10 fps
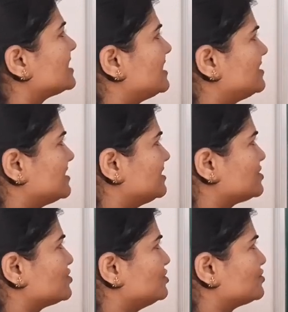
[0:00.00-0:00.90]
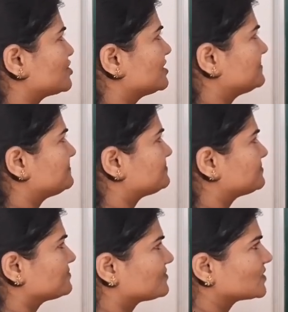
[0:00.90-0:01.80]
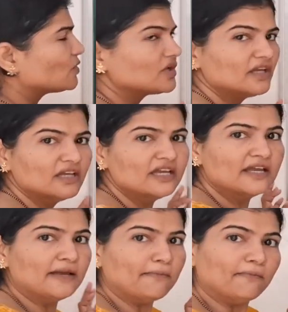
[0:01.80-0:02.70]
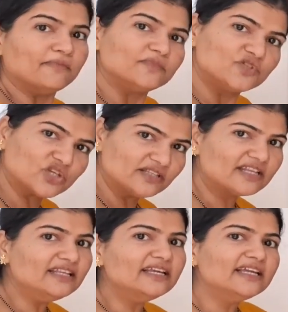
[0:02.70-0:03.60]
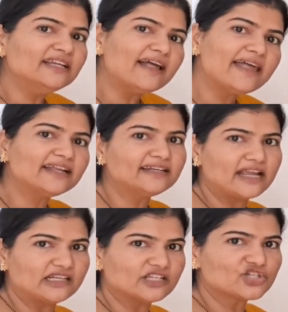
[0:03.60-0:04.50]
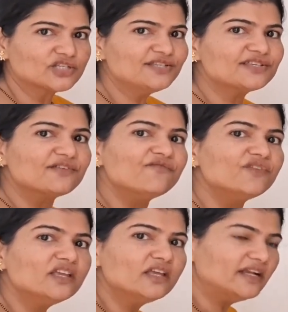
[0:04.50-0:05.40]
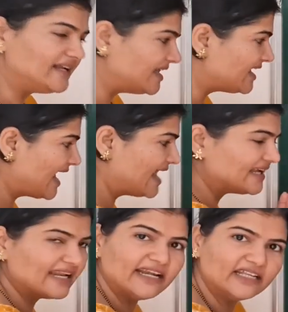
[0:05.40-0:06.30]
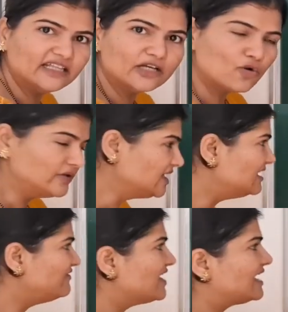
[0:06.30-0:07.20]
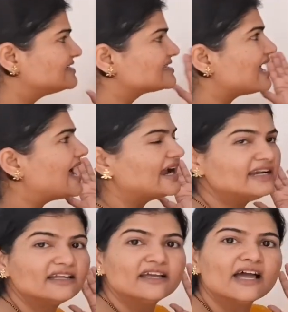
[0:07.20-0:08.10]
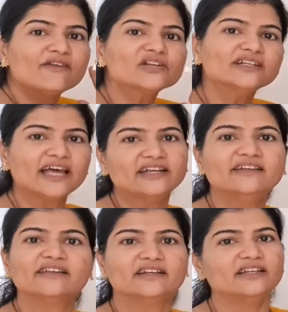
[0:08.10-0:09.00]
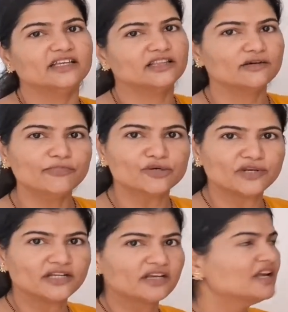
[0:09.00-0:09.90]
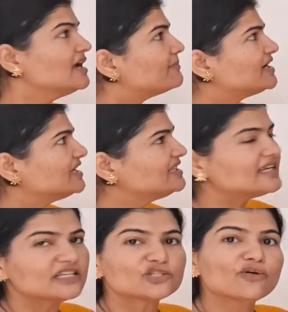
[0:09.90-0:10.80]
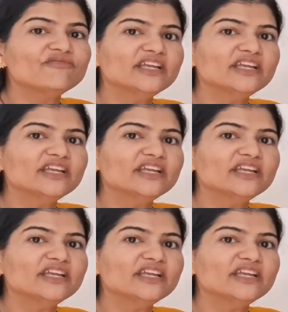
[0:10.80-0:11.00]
nitrate solution. Okay. Generally in direct titrations, we take analyte in the conical flask and our titrant in the burette. But in case of